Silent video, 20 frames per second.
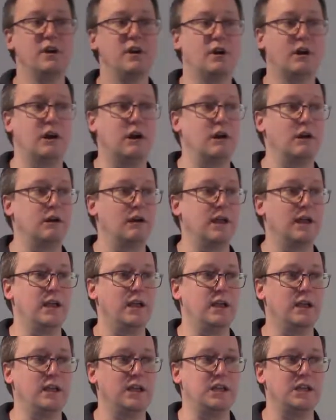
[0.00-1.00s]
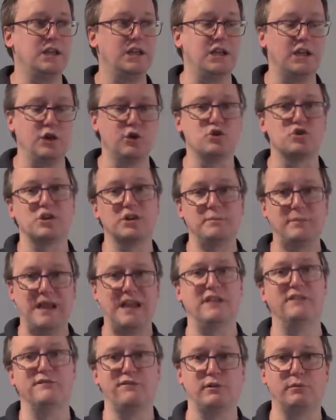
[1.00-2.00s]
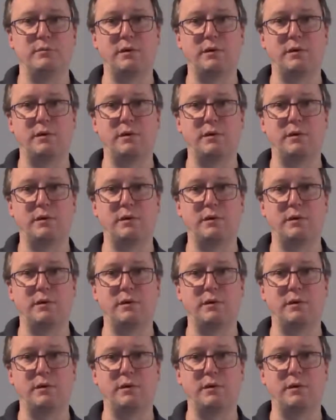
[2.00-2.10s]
are a hugely painful